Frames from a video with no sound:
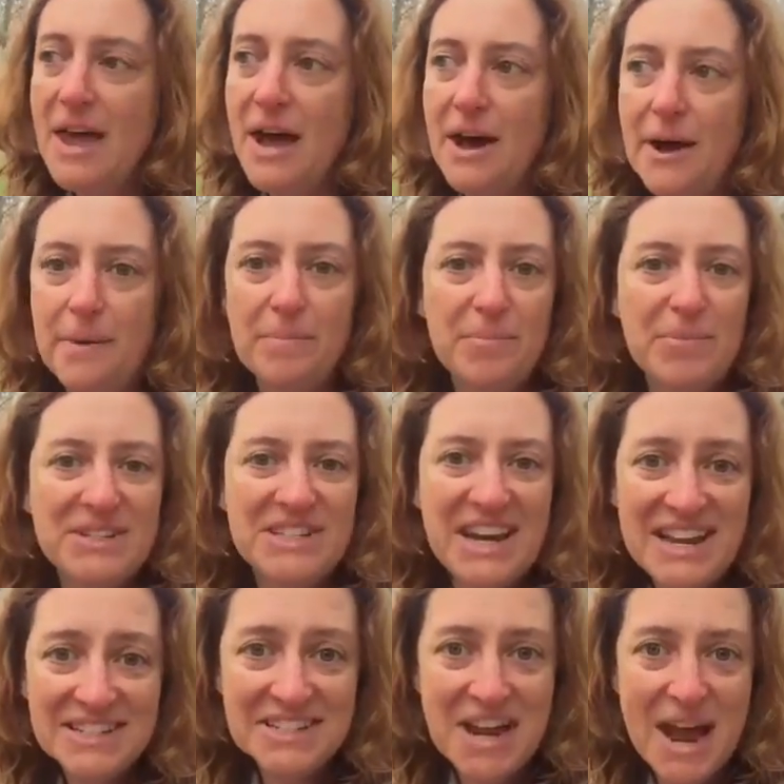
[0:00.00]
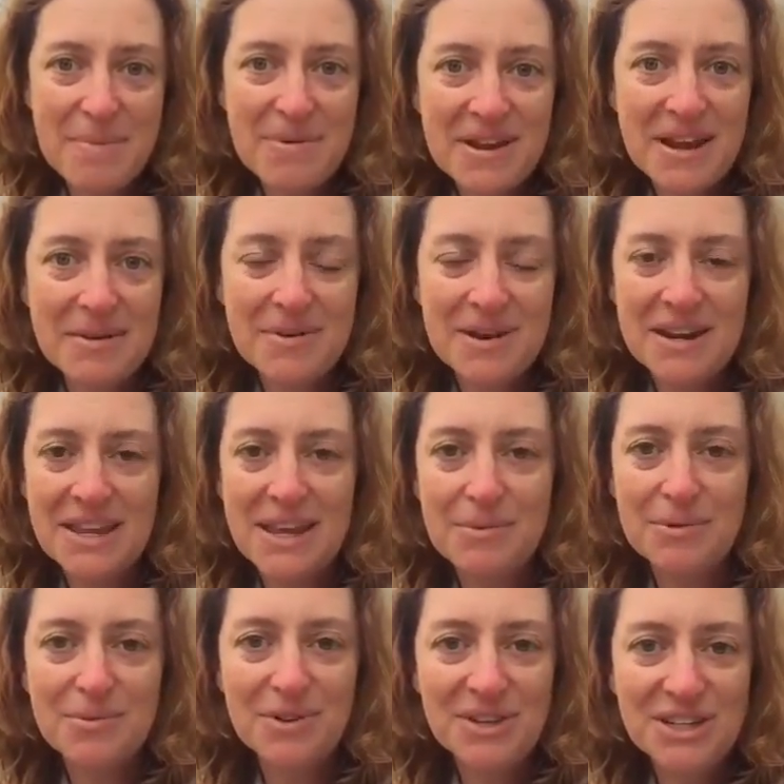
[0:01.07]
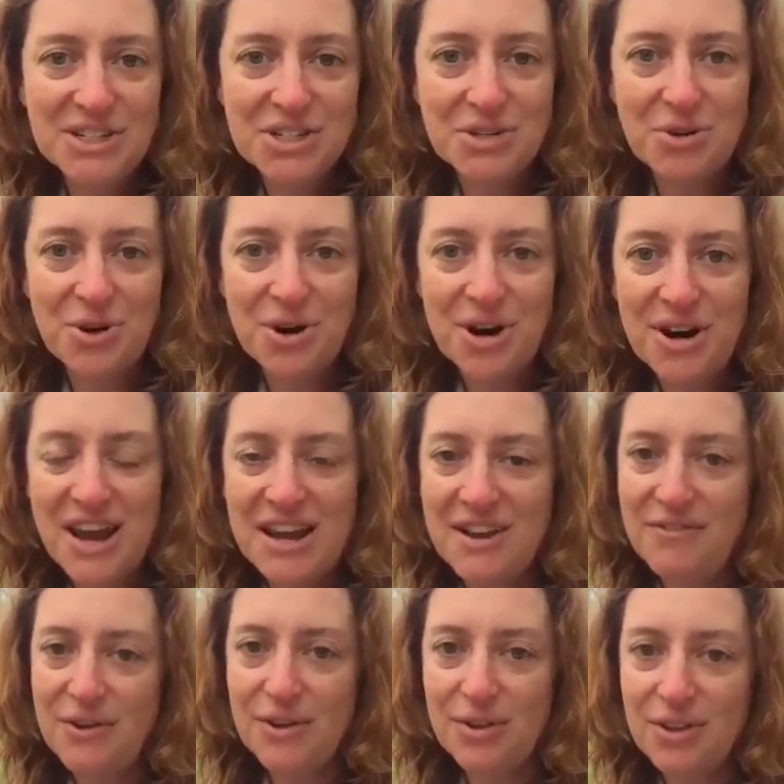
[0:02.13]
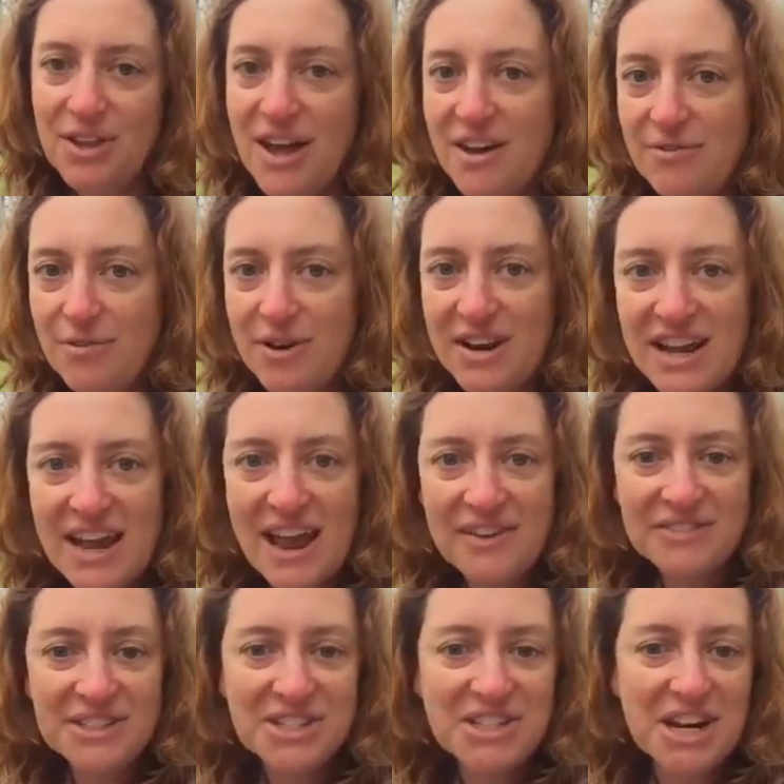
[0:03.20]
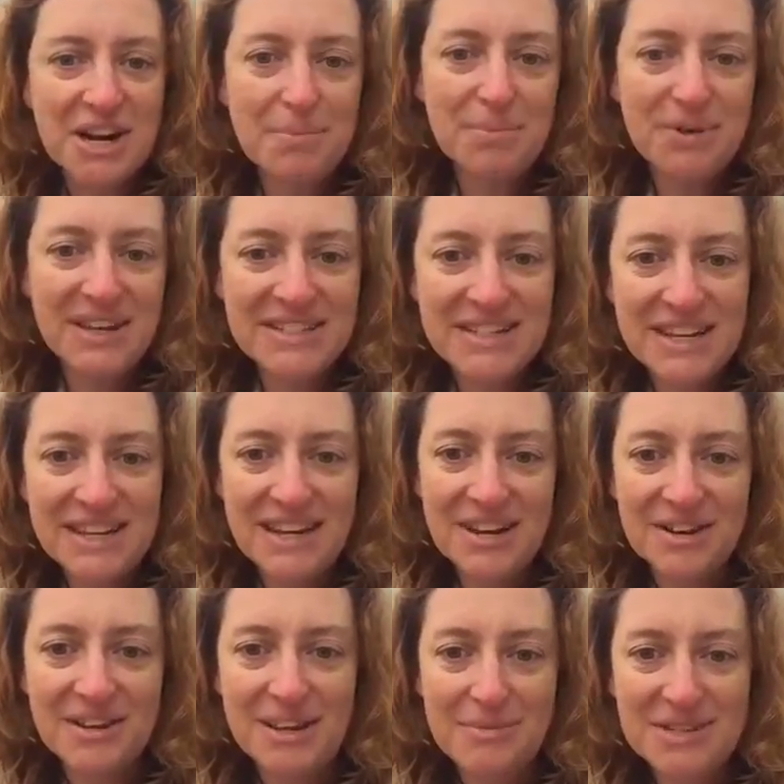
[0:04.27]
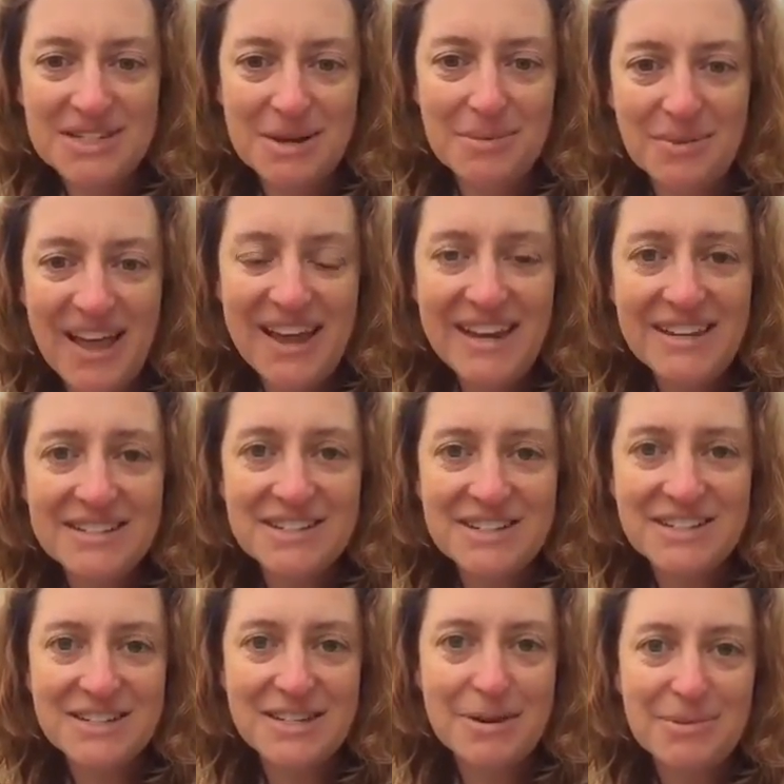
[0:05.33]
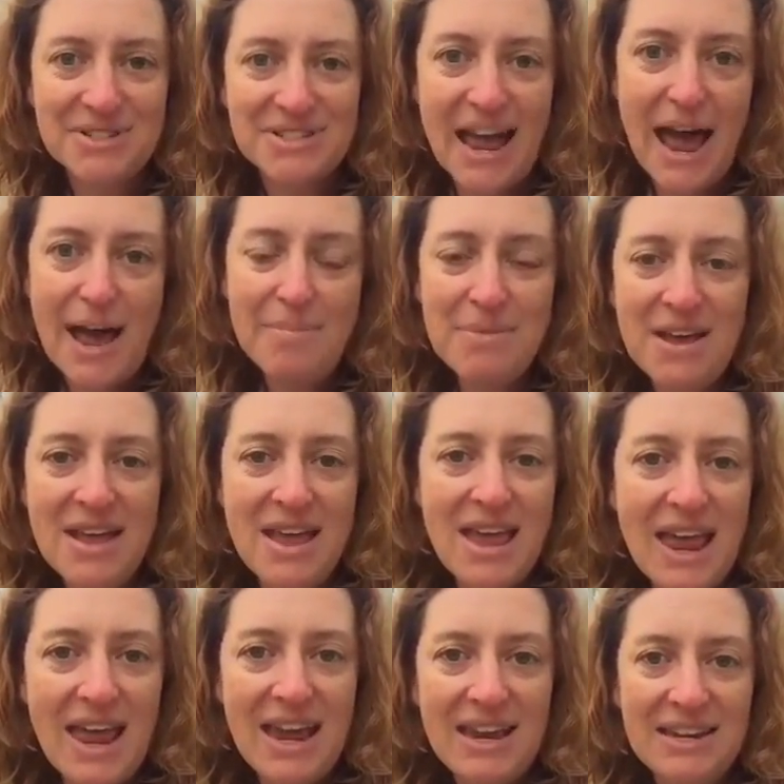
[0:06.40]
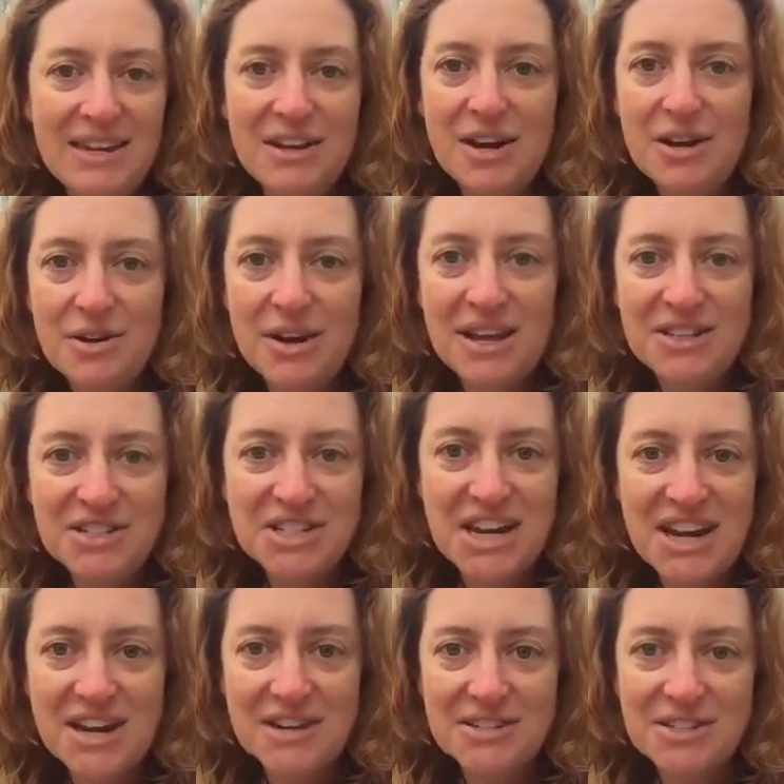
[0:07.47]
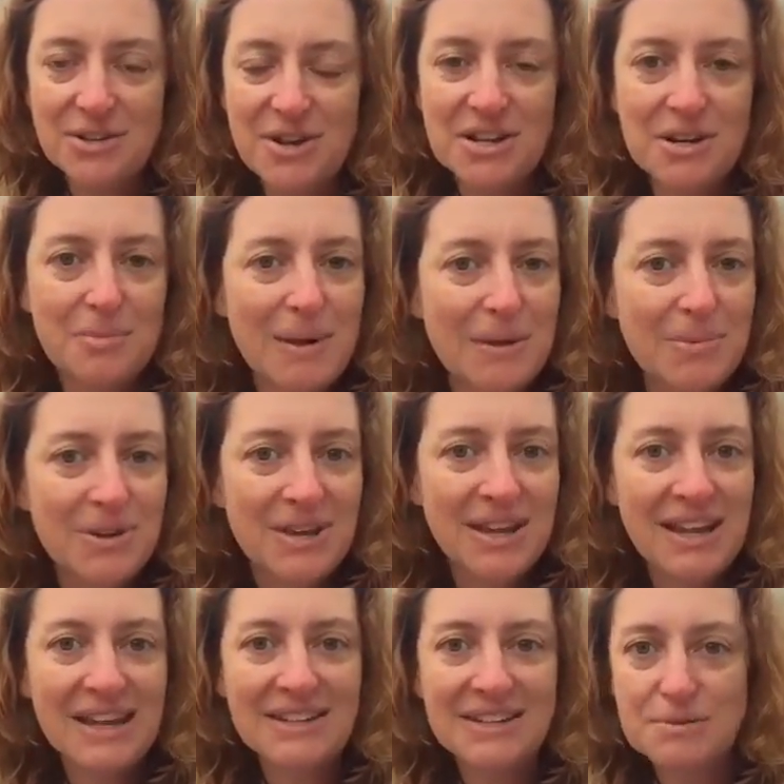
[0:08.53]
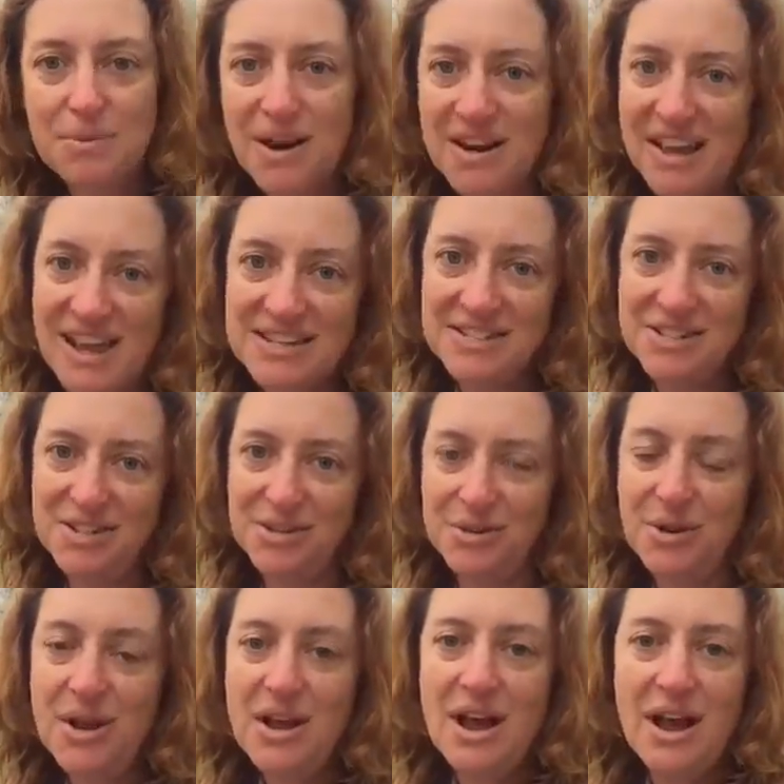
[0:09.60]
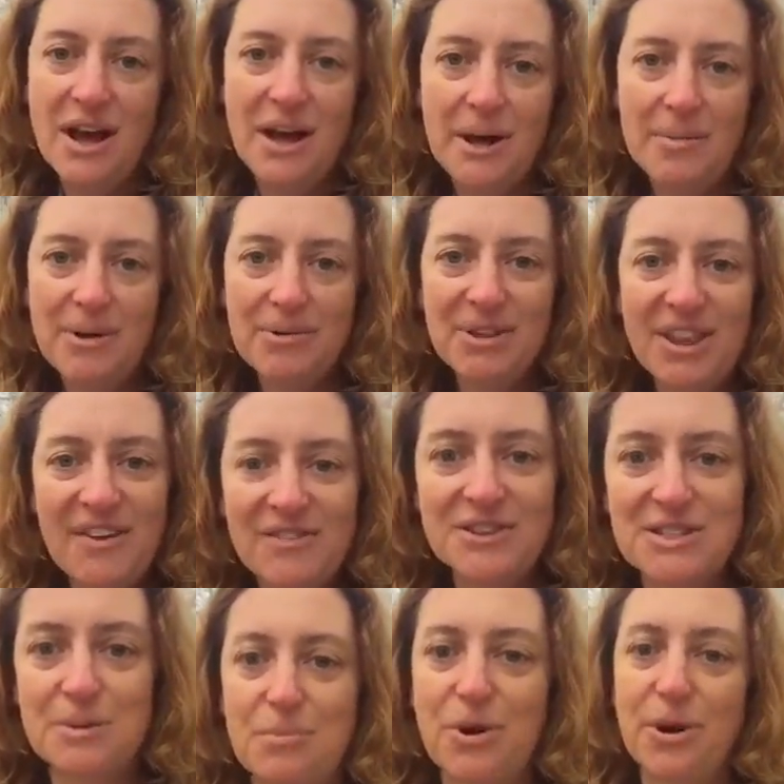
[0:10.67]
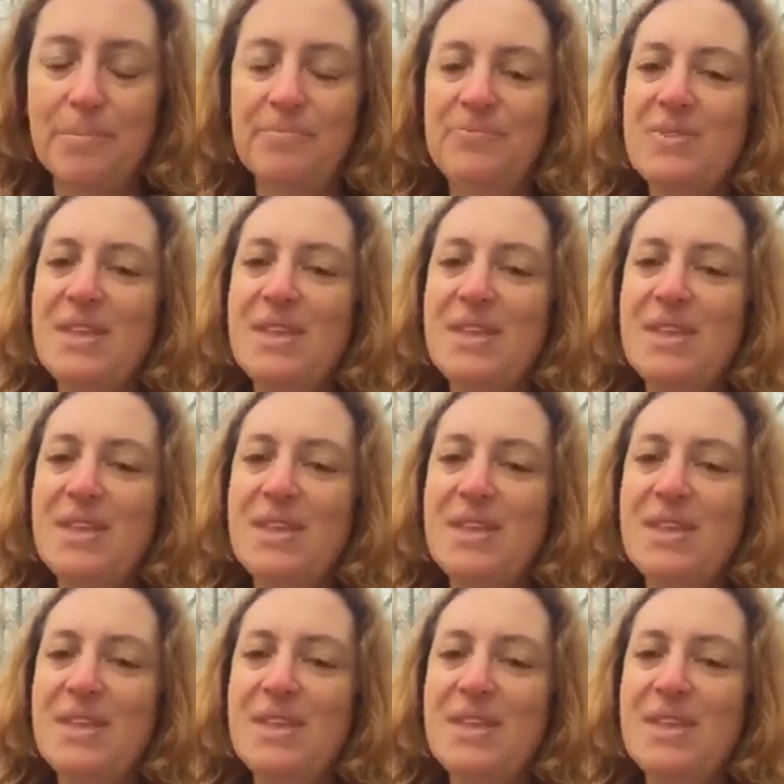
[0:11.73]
But today's topic, I'm going to keep it really short, and if you love what I have to share, please give me some likes, just double tap, and hit share so other people can get this broadcast too. I would love your support.